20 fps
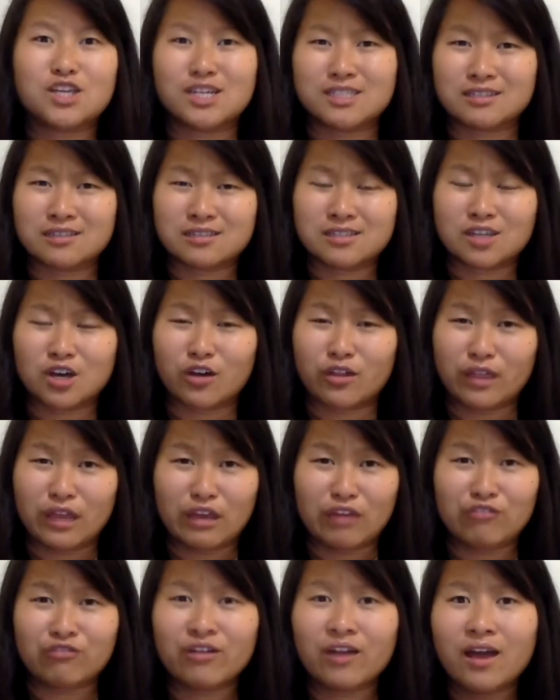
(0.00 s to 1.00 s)
chances are
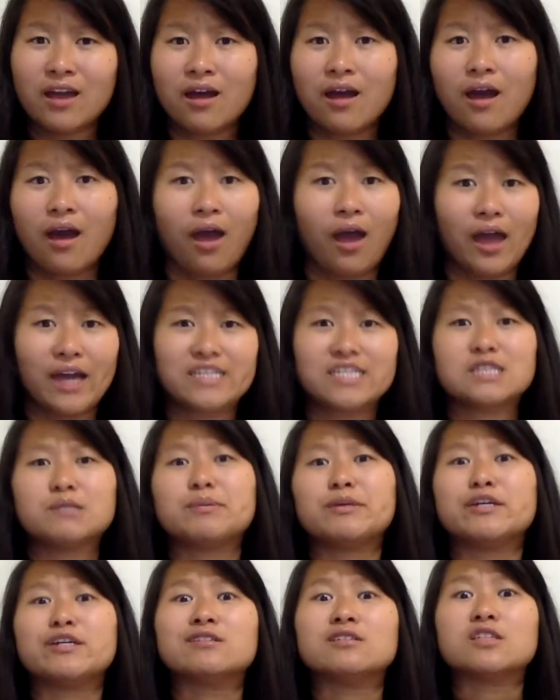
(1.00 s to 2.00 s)
they've
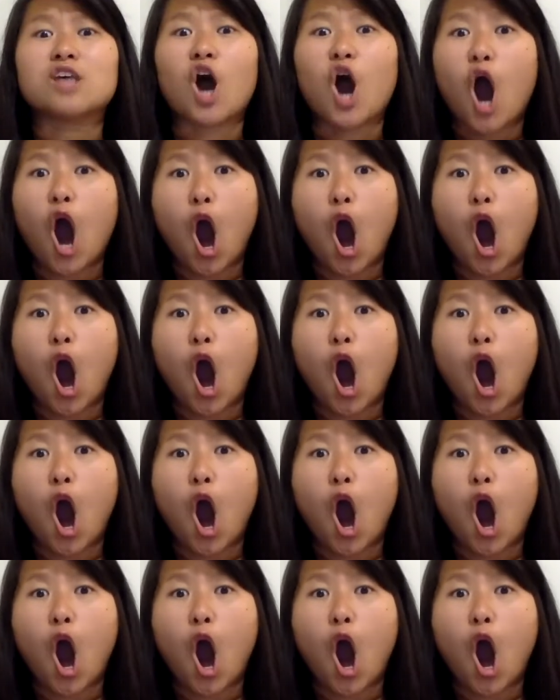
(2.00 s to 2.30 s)
experienced